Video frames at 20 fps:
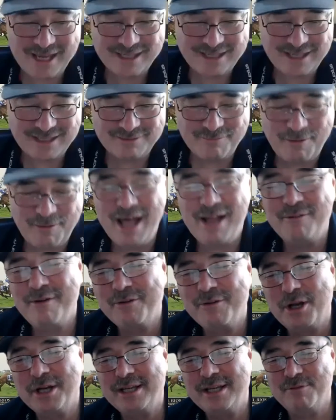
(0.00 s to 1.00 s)
Gelding. Well, we've
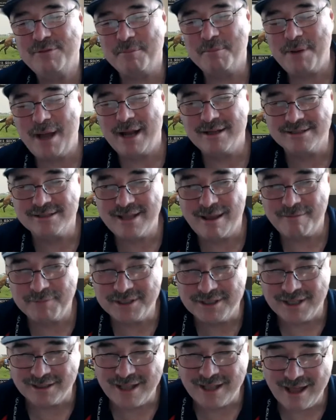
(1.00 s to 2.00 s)
got to give the punters
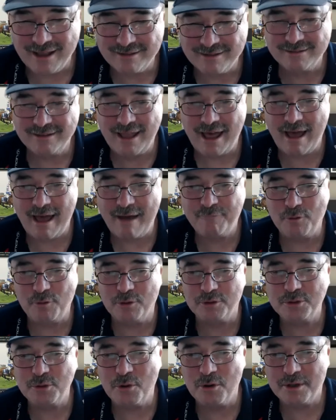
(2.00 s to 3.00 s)
something to laugh
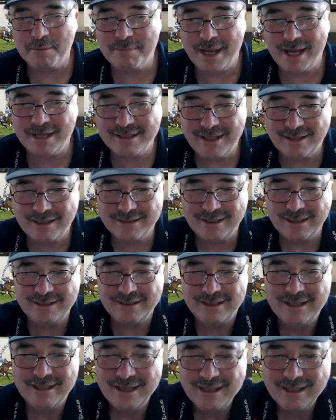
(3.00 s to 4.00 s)
or talk about,
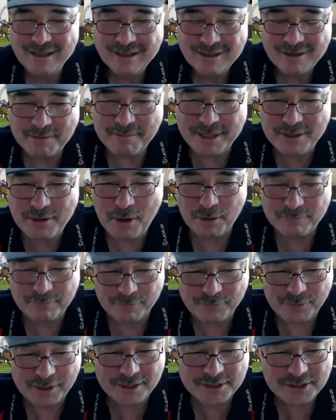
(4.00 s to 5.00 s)
Gelding. Got to be
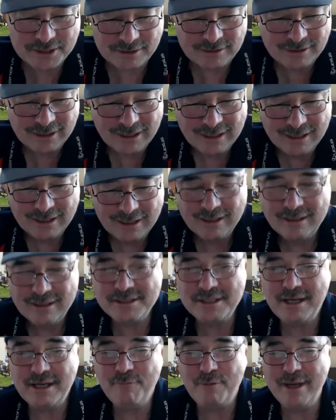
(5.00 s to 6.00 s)
controversial.
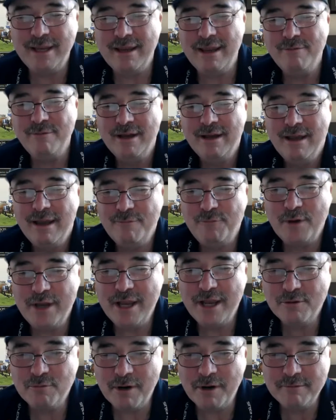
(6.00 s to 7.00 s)
Listen, if
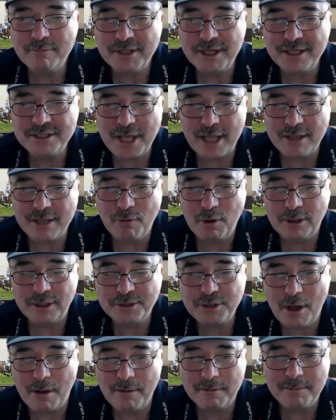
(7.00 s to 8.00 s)
we agreed with each other all the
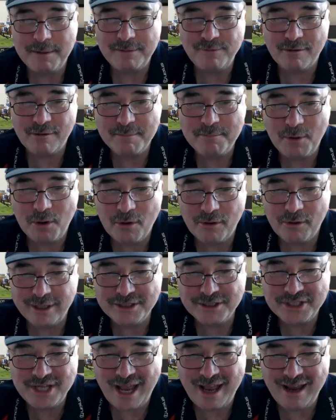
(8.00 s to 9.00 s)
time, it'd be a very
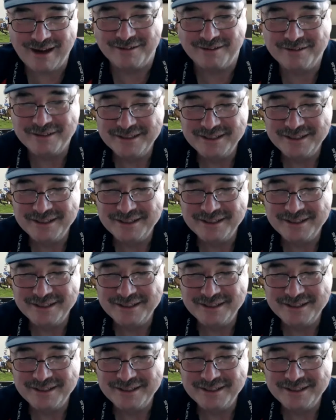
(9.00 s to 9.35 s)
boring show.